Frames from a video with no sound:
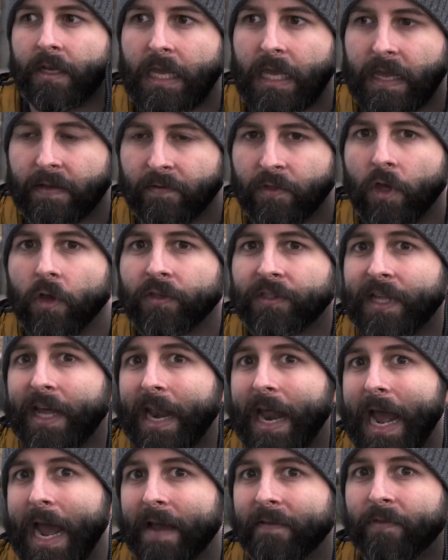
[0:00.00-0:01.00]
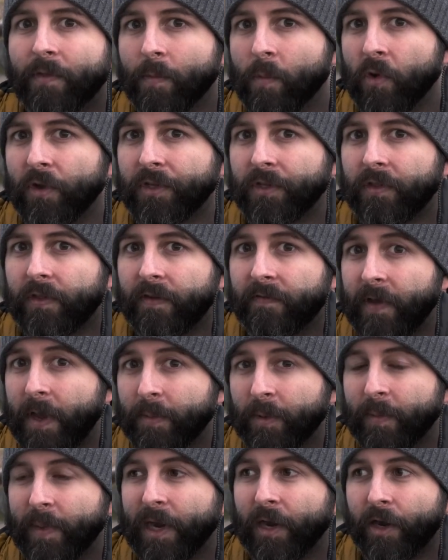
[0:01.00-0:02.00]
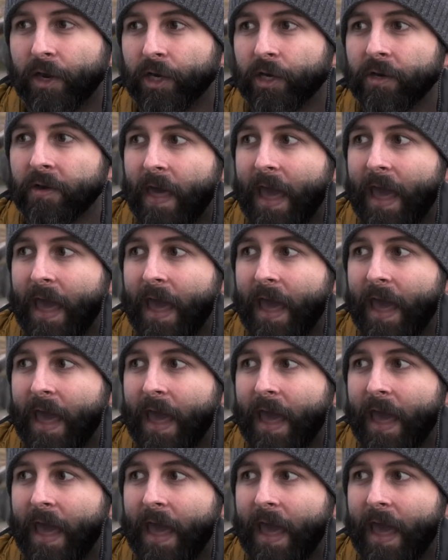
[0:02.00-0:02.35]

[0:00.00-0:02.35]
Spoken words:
even those that have the vapor barrier